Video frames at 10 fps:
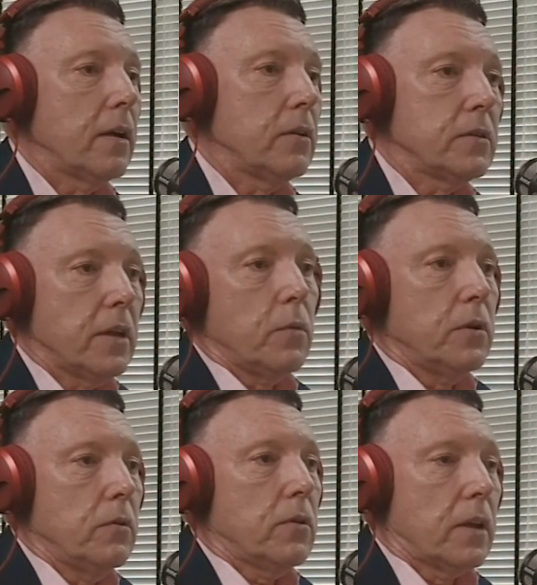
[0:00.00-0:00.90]
you say
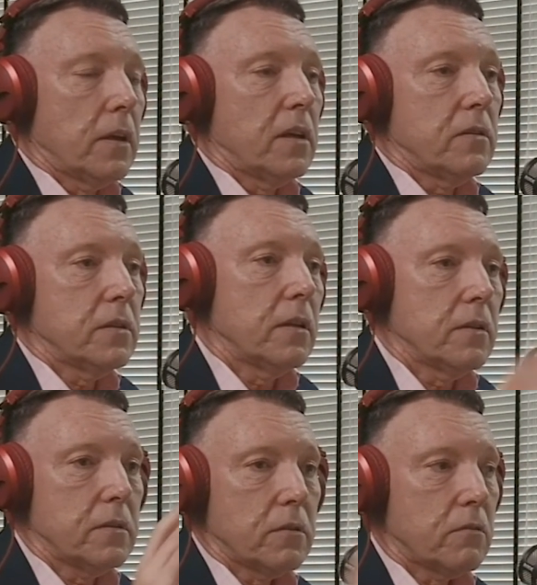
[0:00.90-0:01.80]
what you think, and you say,
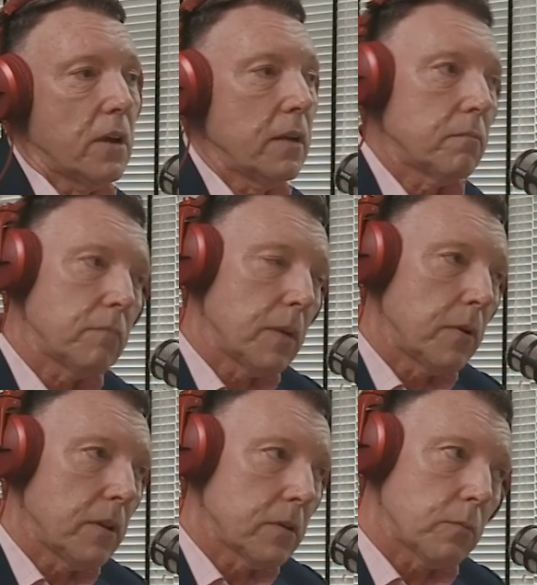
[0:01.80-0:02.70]
this is great,
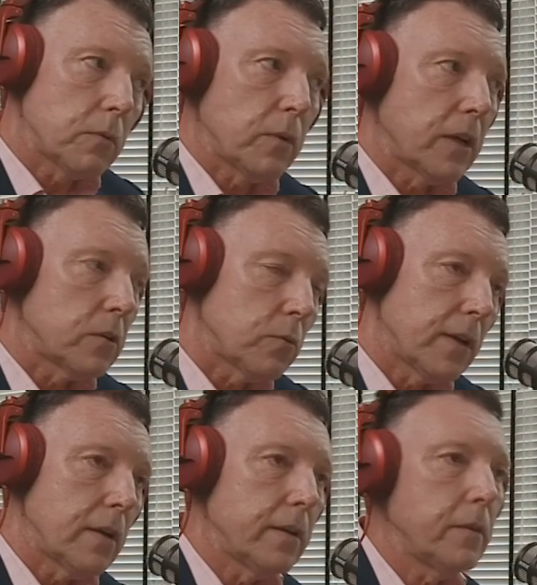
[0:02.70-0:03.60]
maybe this one we can
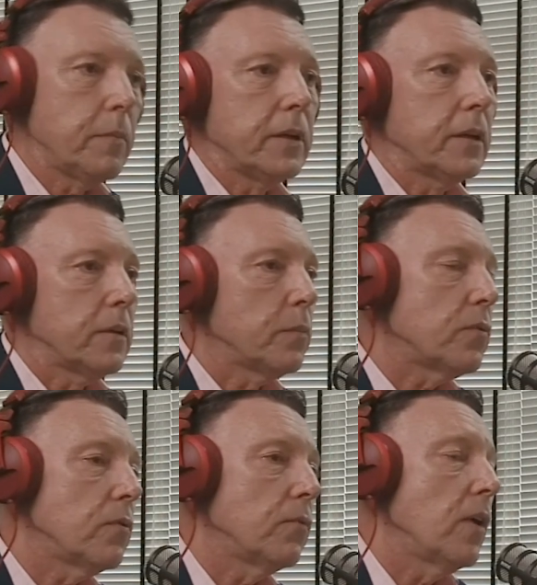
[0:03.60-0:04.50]
tweak a little bit and
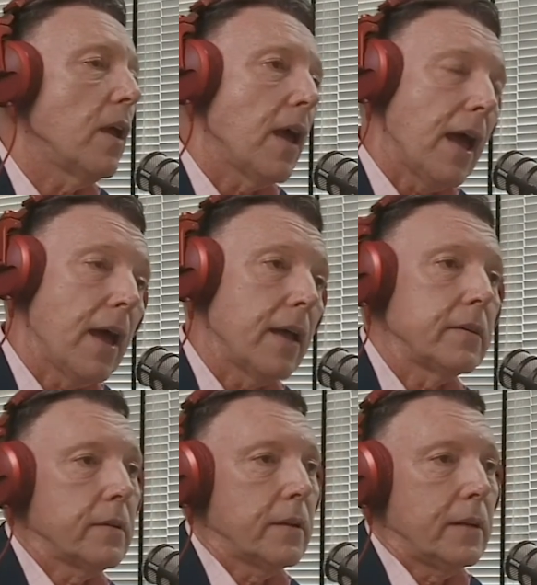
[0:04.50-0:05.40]
improve,
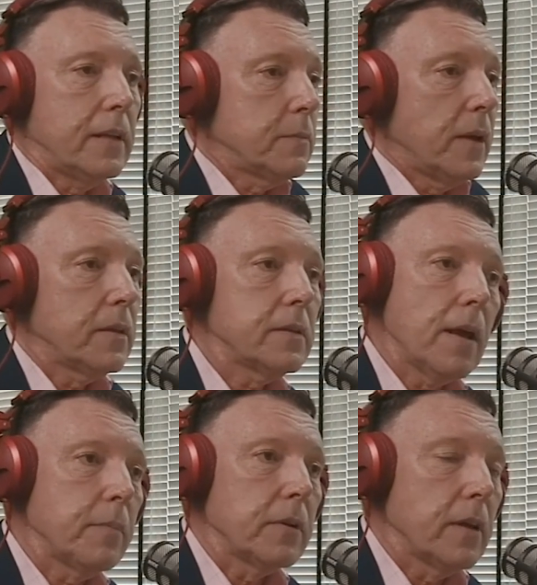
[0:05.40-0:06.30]
and let's make this
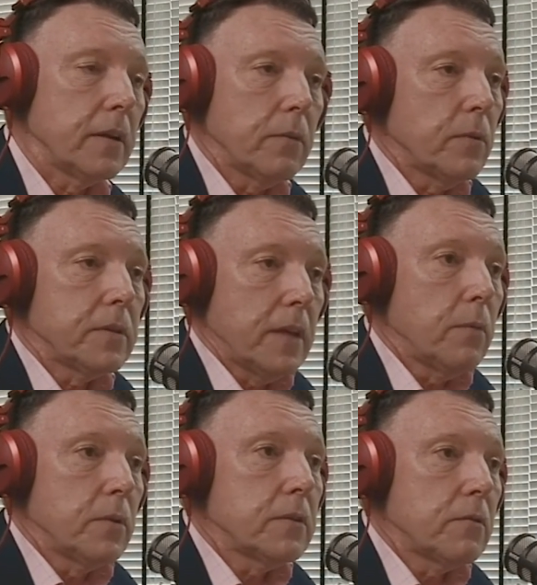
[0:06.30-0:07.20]
happen. And it
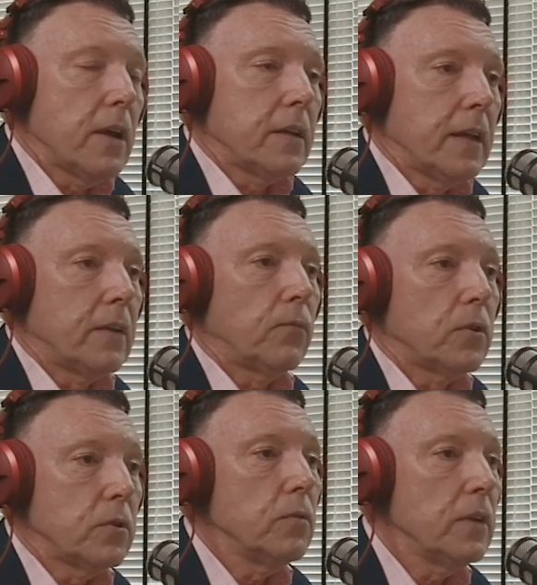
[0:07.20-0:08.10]
was great. And for
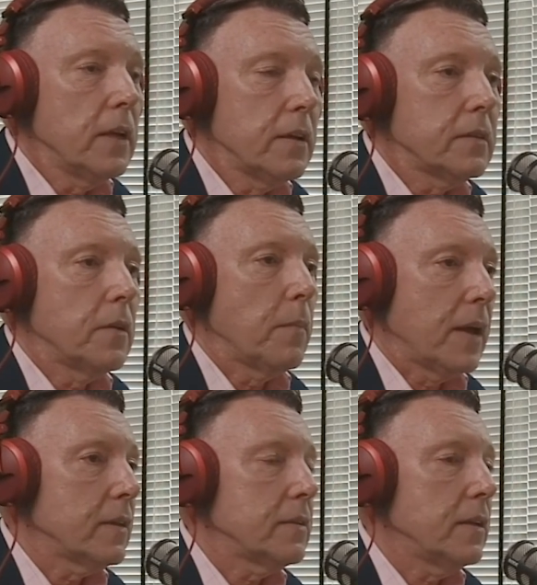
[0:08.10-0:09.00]
2 years, the
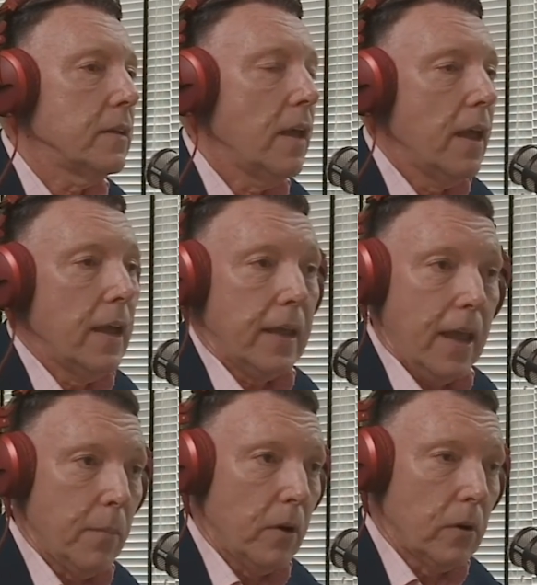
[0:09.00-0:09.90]
magazine
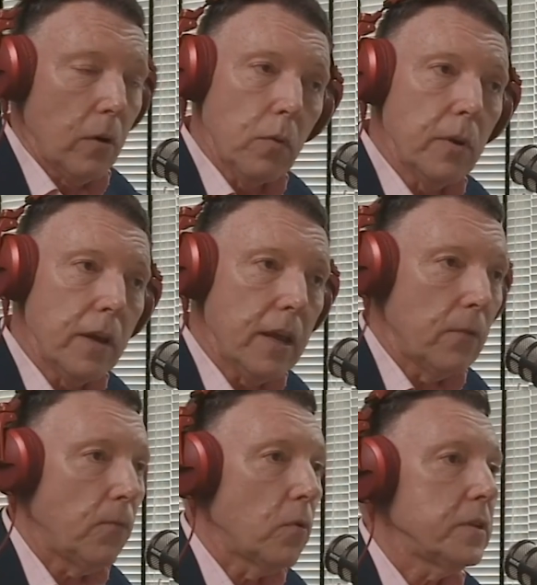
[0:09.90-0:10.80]
came out globally
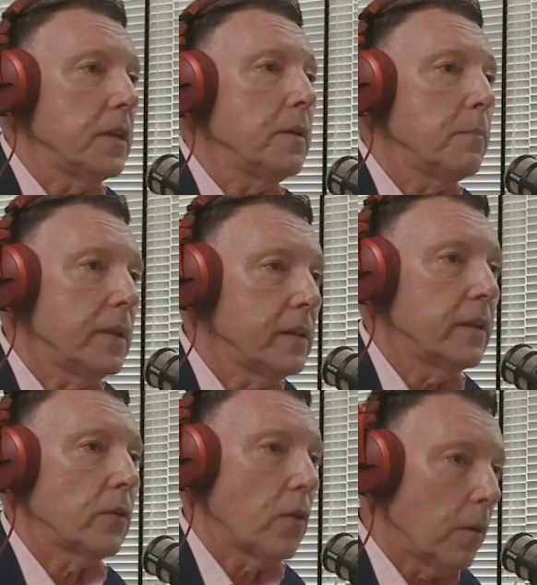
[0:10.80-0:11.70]
in 14
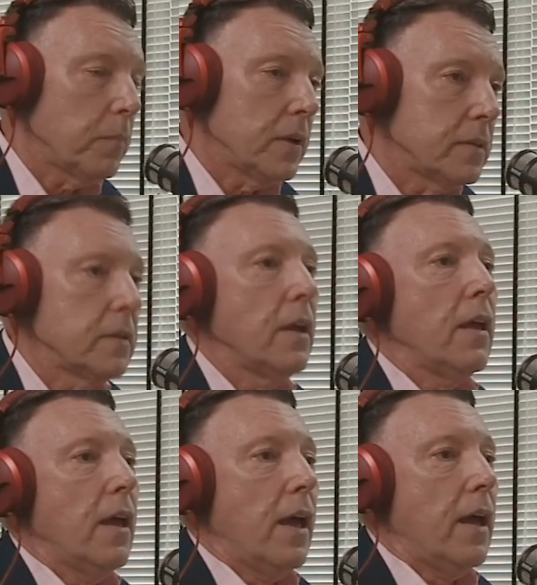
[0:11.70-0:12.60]
million copies,
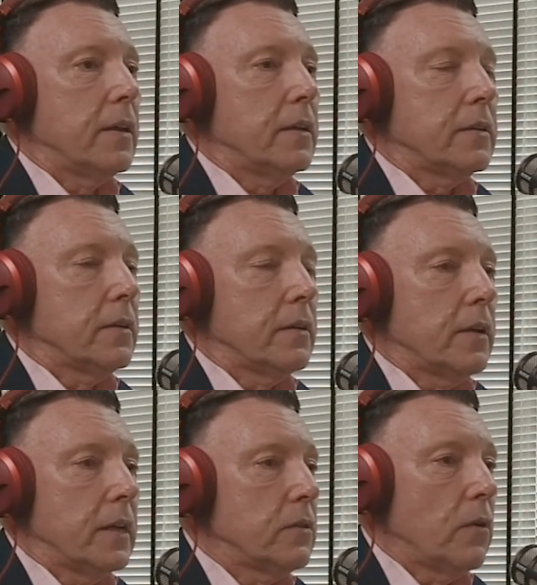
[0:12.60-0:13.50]
and
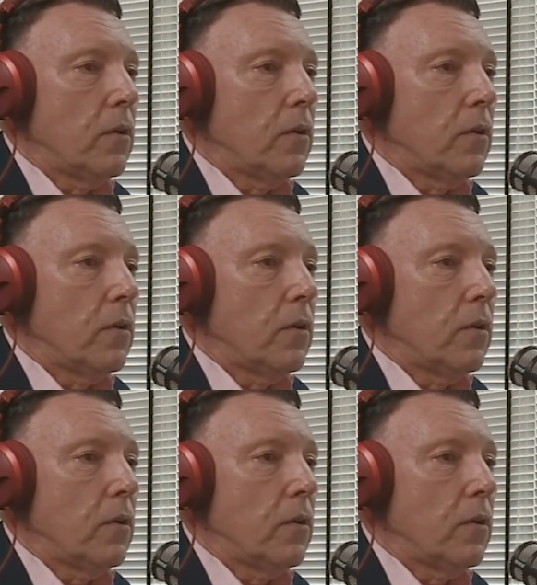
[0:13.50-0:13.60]
into